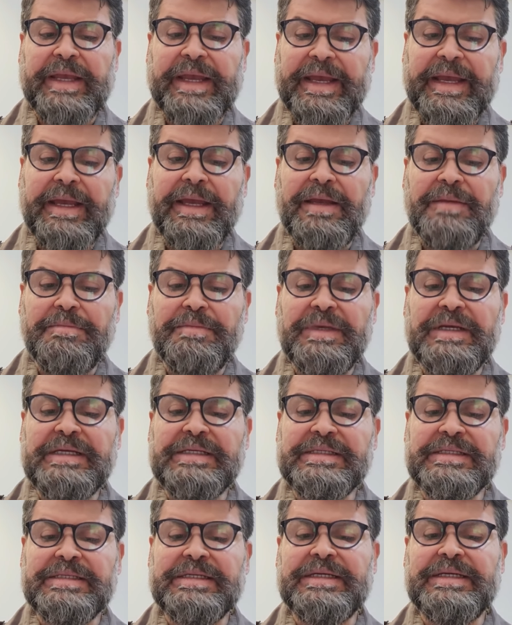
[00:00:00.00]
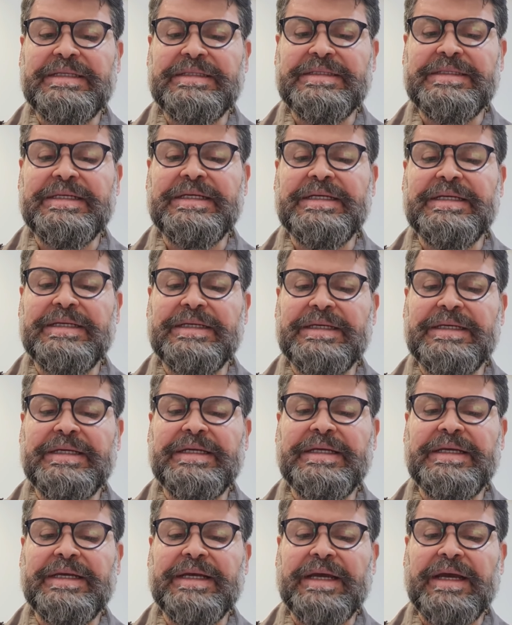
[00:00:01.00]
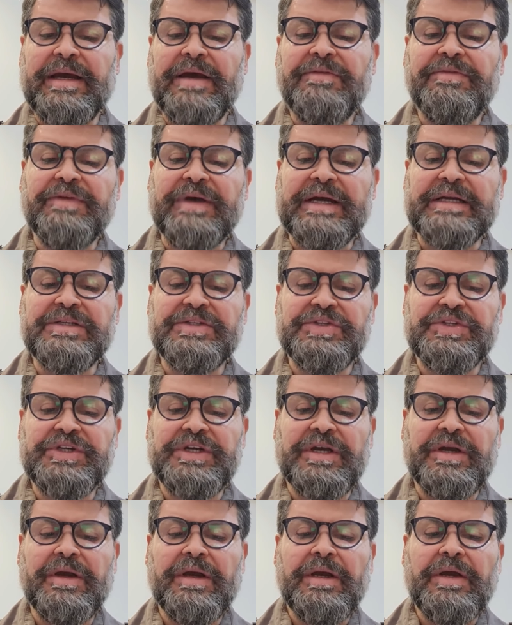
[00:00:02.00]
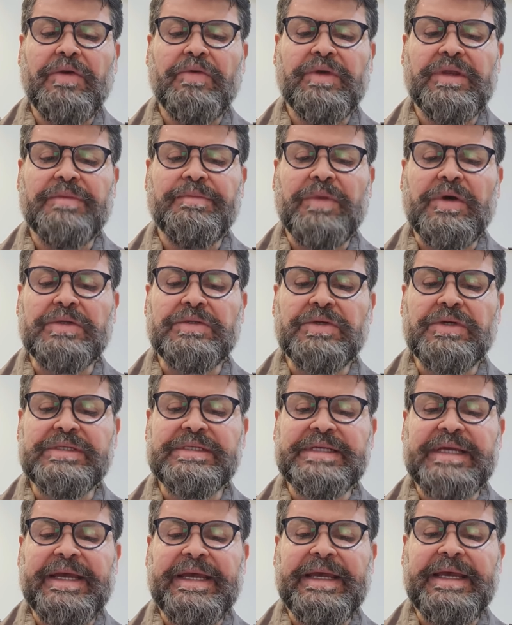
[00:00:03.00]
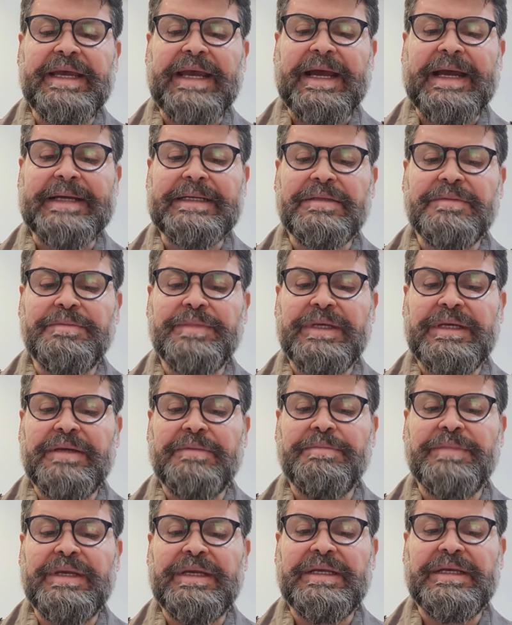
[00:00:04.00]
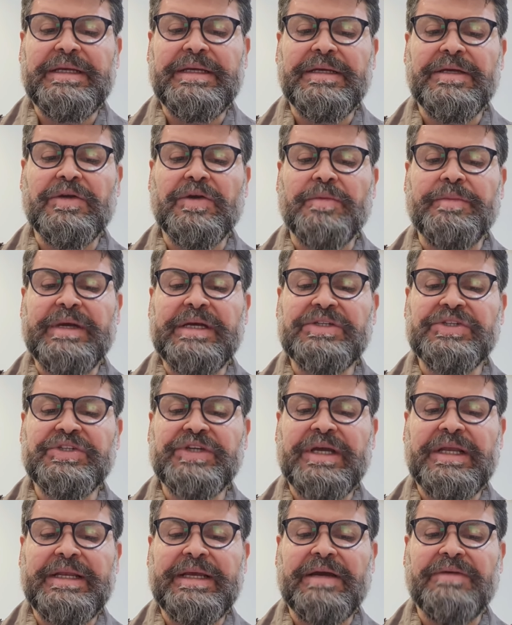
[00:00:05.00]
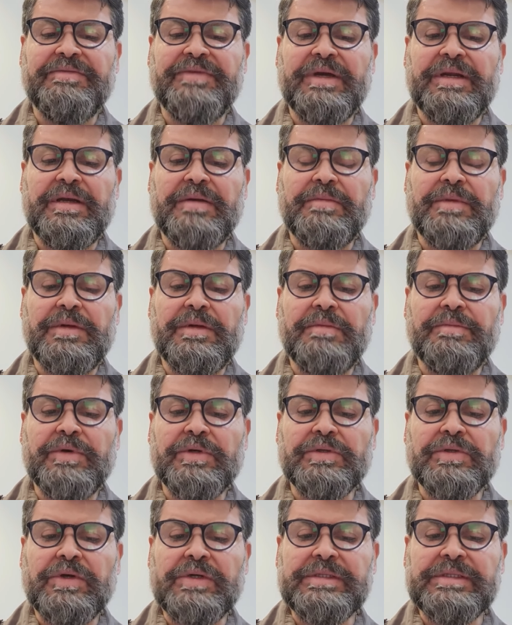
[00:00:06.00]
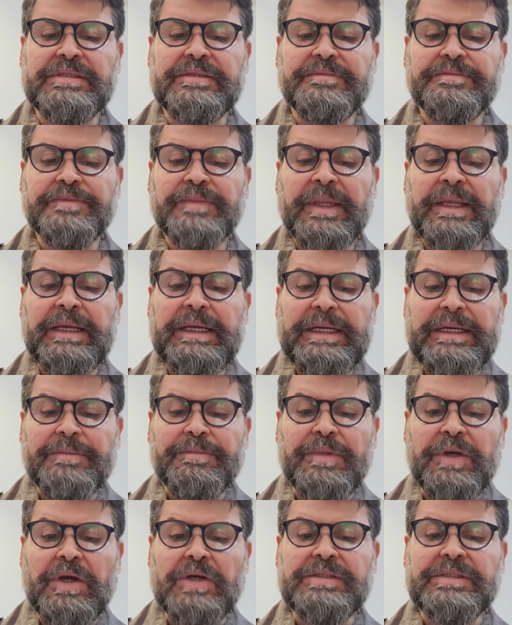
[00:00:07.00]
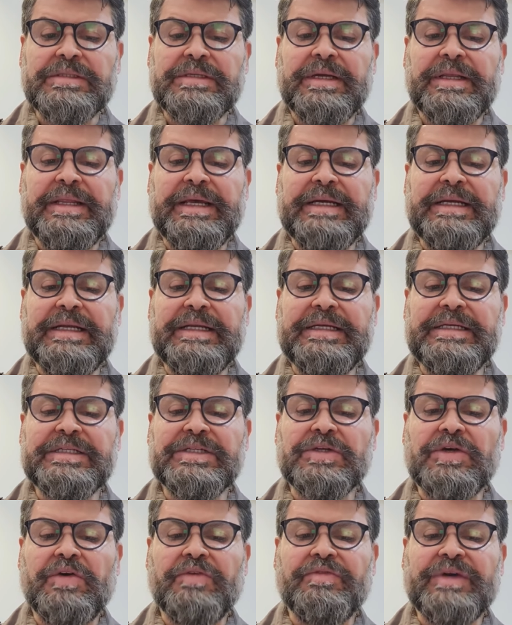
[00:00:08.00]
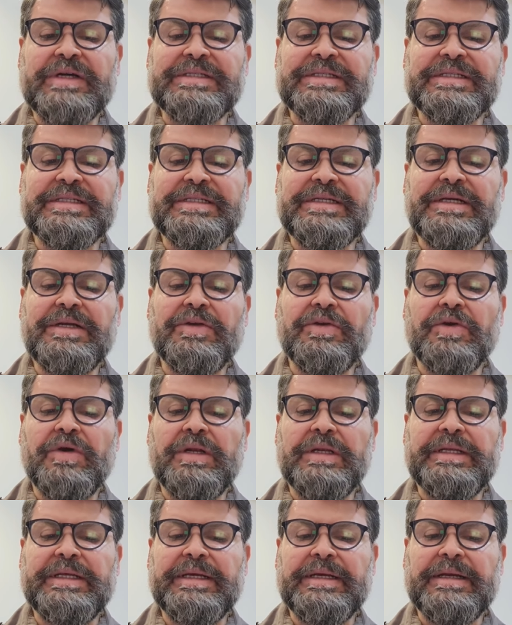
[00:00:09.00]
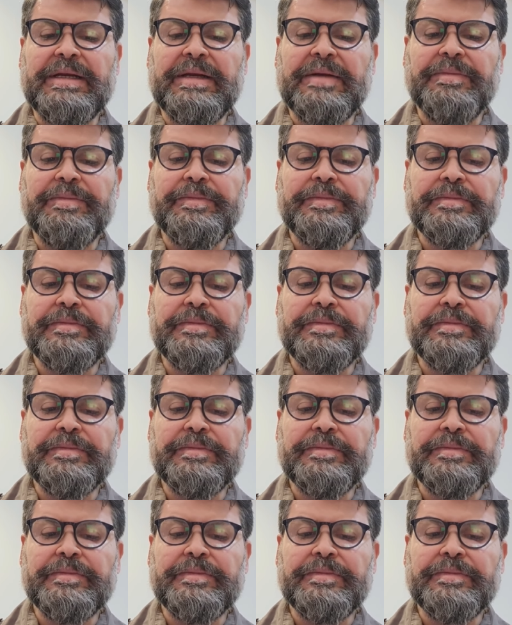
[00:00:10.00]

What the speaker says: A, B, C, D, E, F, and G, with Botox A and B being commercially available. Botox blocks the release of acetylcholine